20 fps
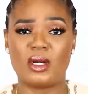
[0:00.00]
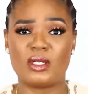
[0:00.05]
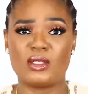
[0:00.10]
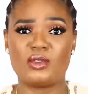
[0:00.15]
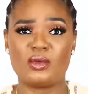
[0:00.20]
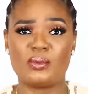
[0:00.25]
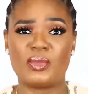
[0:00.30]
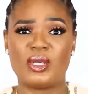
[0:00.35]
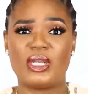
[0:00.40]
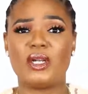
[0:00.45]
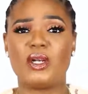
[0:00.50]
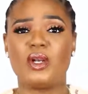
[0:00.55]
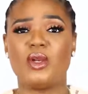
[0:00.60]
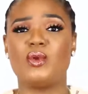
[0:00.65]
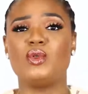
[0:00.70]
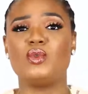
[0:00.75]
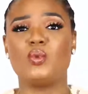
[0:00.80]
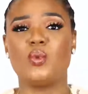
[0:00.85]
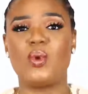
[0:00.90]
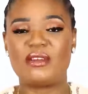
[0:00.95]
got to be
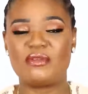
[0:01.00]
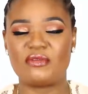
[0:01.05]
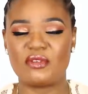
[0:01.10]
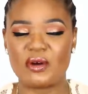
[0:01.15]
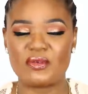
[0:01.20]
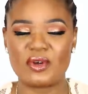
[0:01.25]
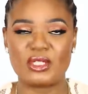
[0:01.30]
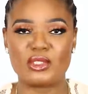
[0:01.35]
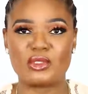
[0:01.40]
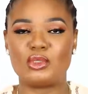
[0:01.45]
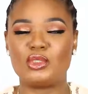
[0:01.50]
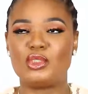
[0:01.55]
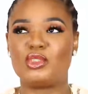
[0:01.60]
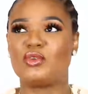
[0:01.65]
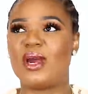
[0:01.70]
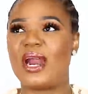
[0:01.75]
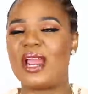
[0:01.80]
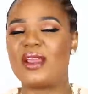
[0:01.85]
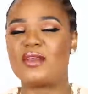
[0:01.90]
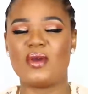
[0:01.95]
glued, wait for it to
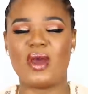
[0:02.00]
dry.